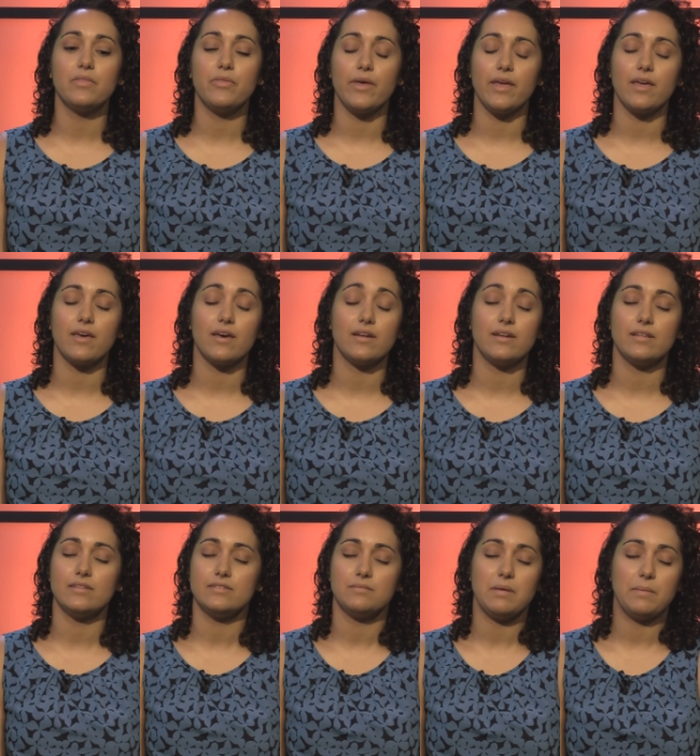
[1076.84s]
think, and
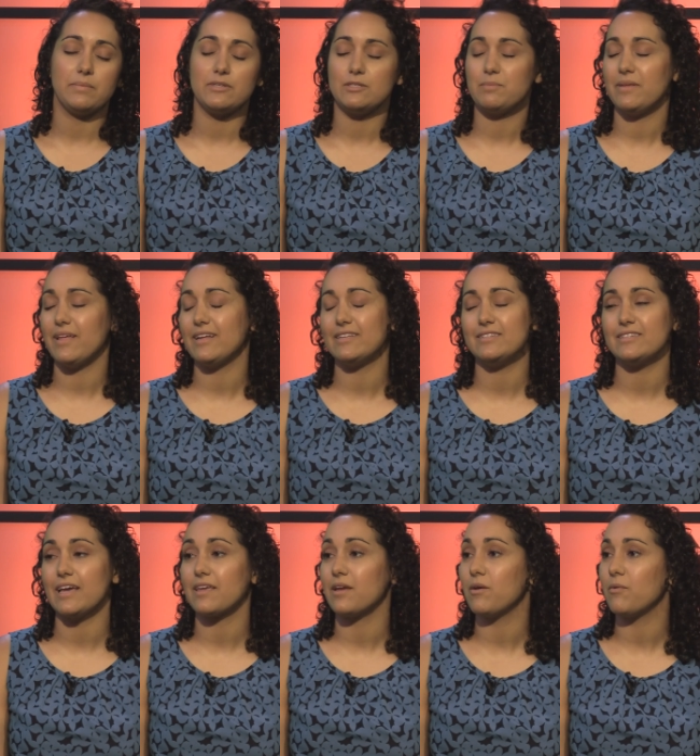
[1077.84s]
it might just be that it's
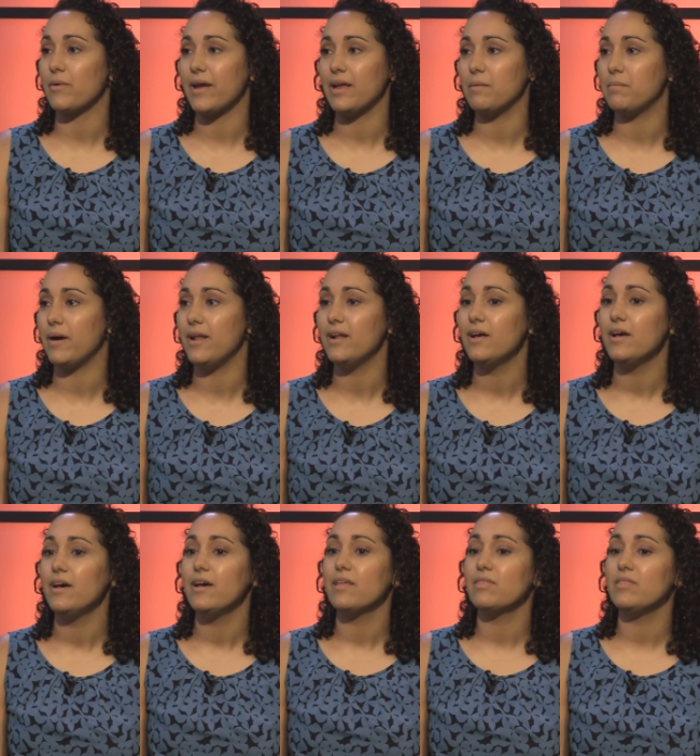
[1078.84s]
second grade, but
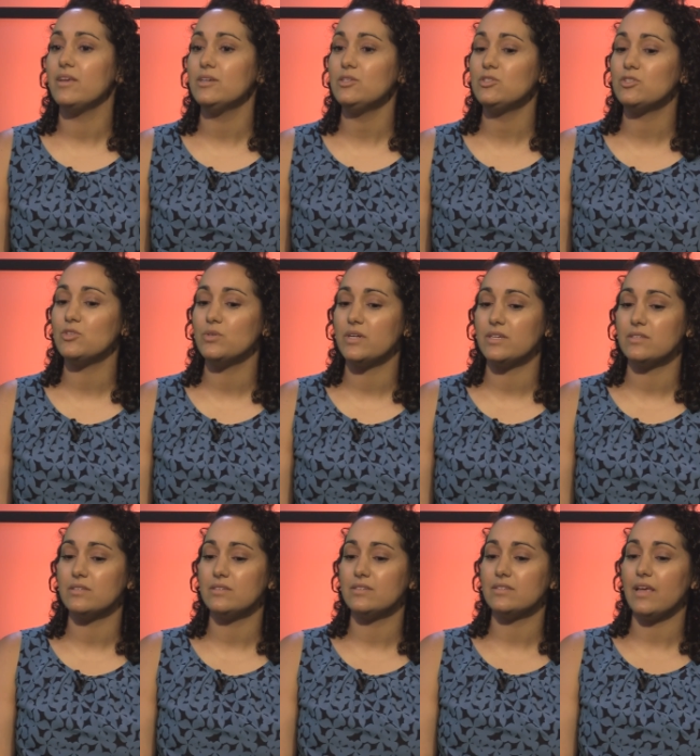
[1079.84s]
these
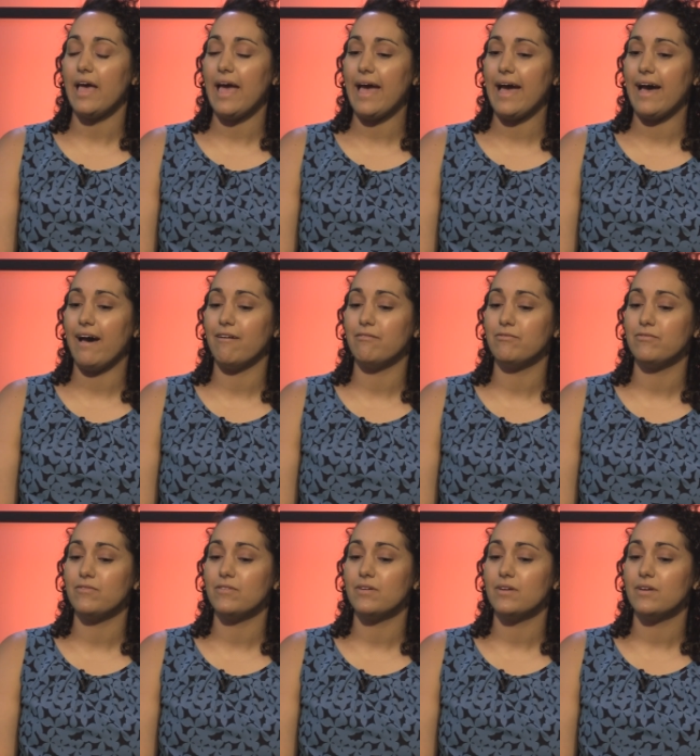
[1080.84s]
students have
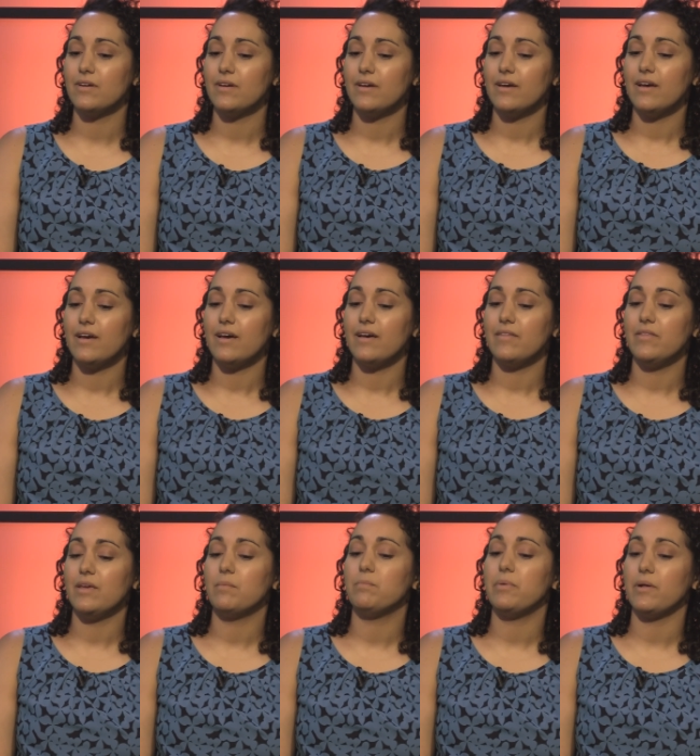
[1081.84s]

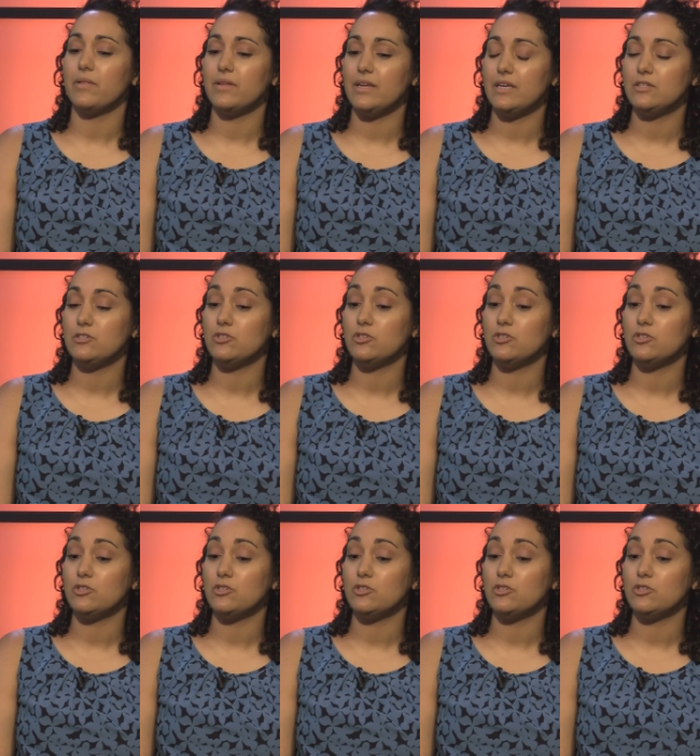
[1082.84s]
the ability